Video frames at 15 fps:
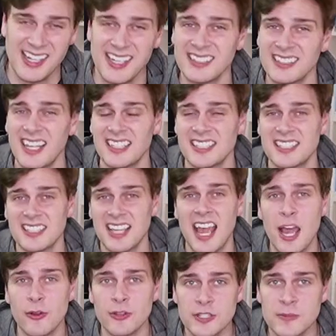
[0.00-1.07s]
that
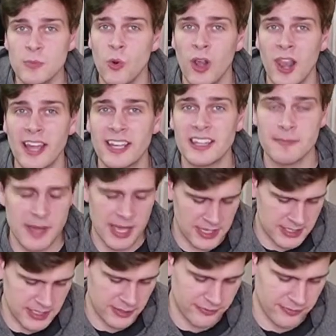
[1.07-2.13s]
sounds more like the
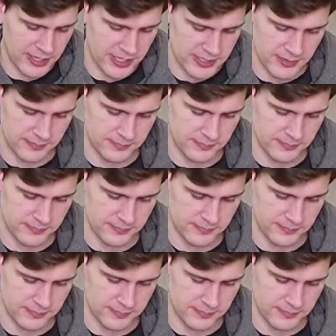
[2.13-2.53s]
melody fits.